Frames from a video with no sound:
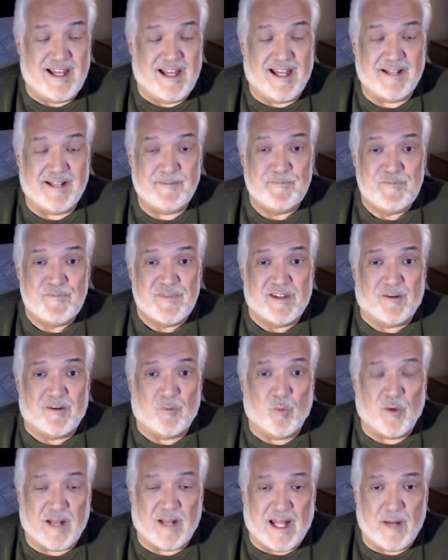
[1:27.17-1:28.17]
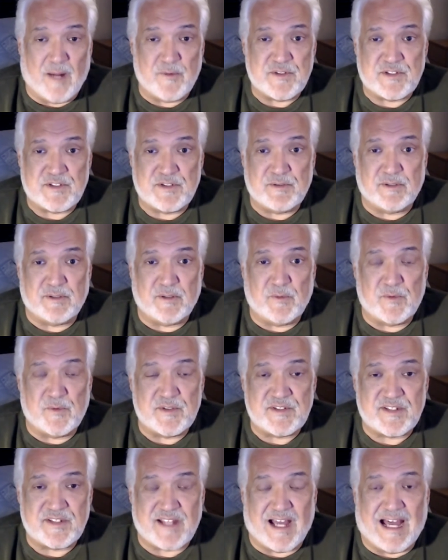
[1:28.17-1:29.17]
And what I was doing
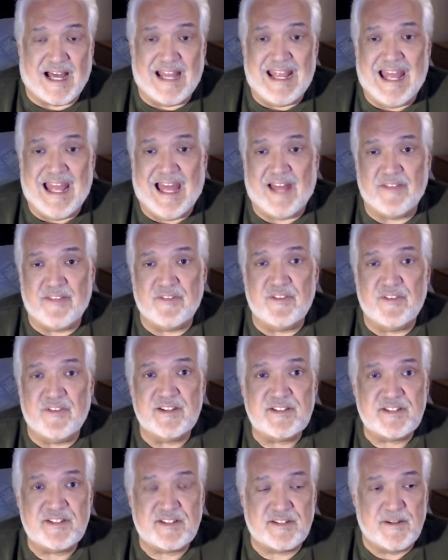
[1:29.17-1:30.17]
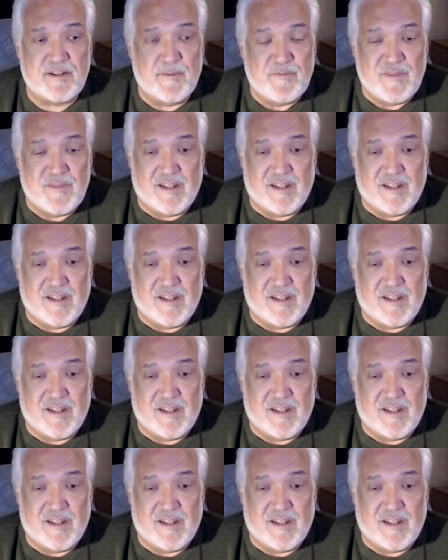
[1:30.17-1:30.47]
was, I had this